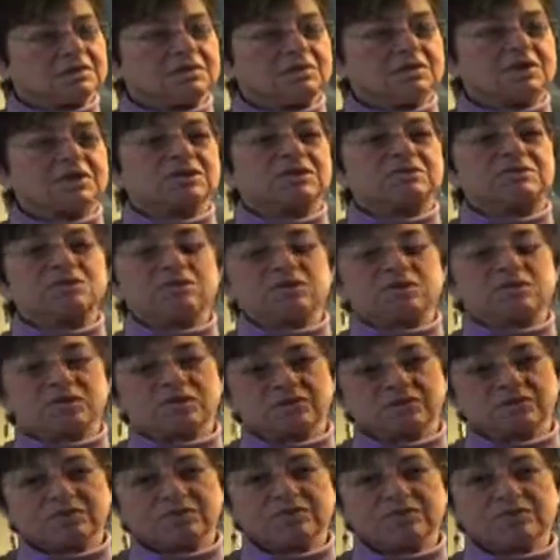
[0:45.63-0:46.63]
whether it's
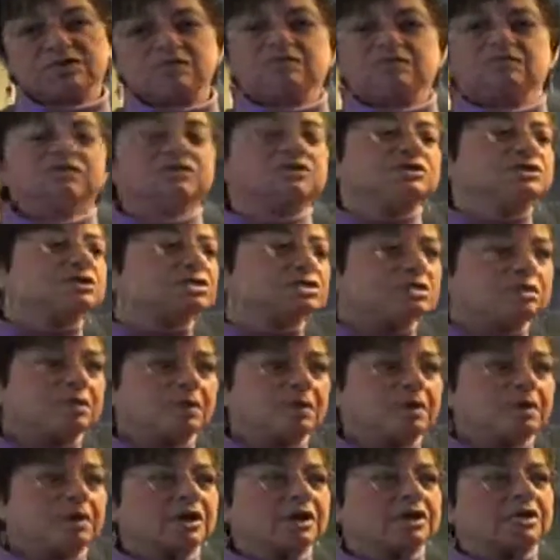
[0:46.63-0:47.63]
with grief or
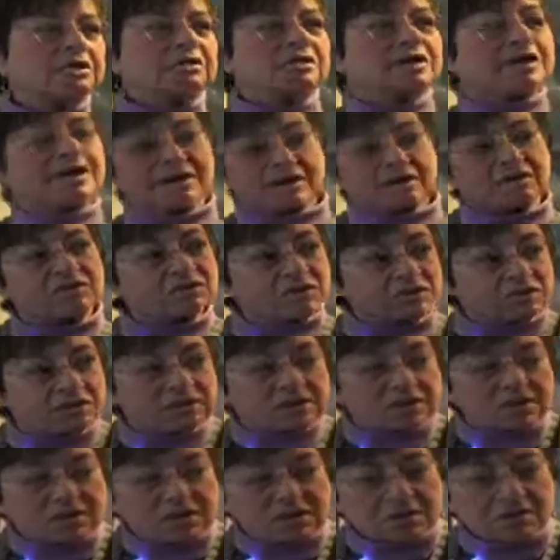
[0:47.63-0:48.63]
joy or
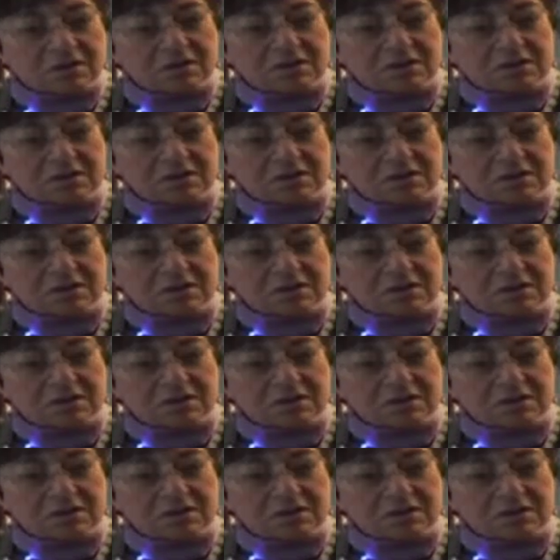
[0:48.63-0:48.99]
ecstasy.